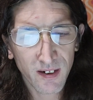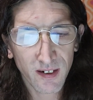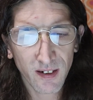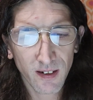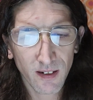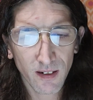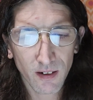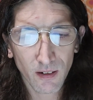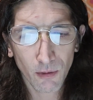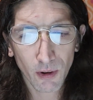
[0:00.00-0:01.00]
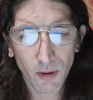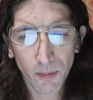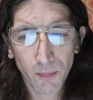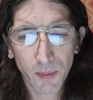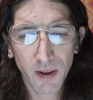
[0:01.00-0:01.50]
scene is going to
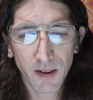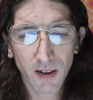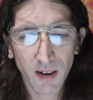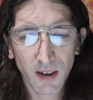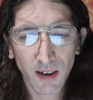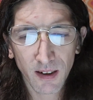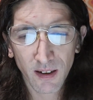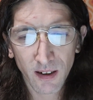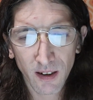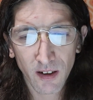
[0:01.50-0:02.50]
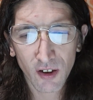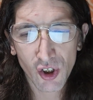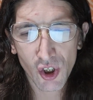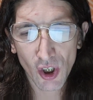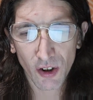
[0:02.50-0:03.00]
be in
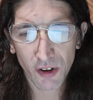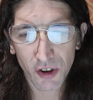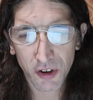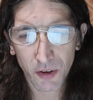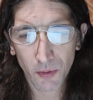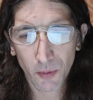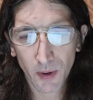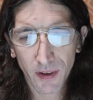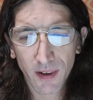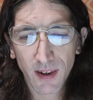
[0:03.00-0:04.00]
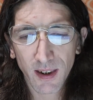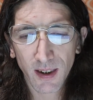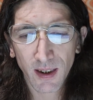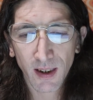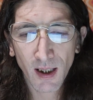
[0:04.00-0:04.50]
conjunction with
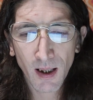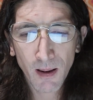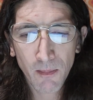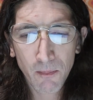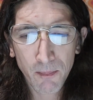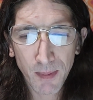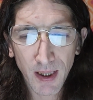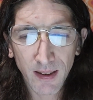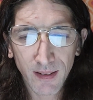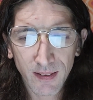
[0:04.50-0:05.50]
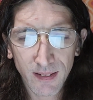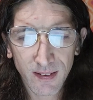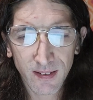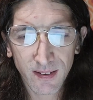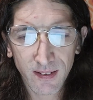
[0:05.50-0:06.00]
the main
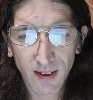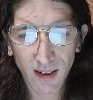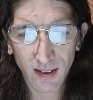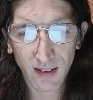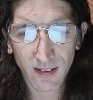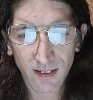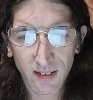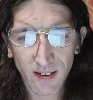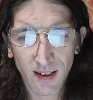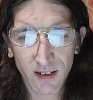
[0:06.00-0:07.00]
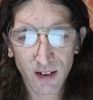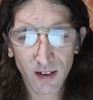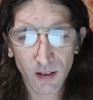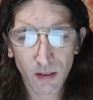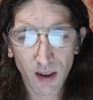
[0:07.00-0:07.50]
setting /
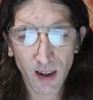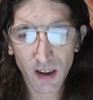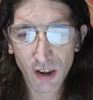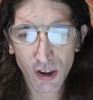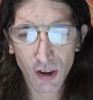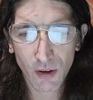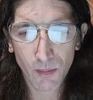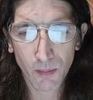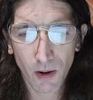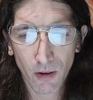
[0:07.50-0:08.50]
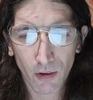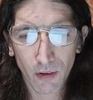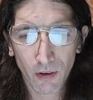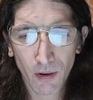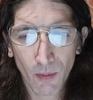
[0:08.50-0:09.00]
location
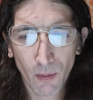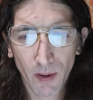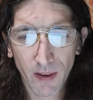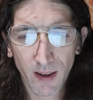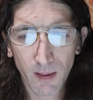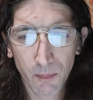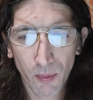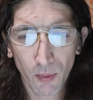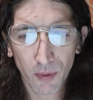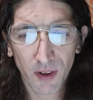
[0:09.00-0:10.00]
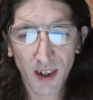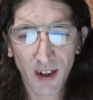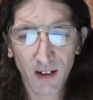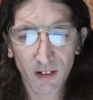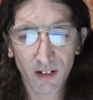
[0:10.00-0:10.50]
marked with a bold
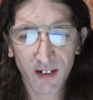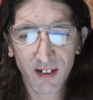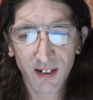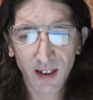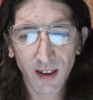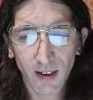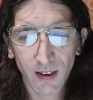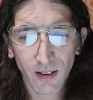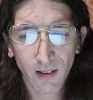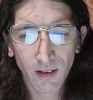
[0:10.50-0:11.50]
letter C,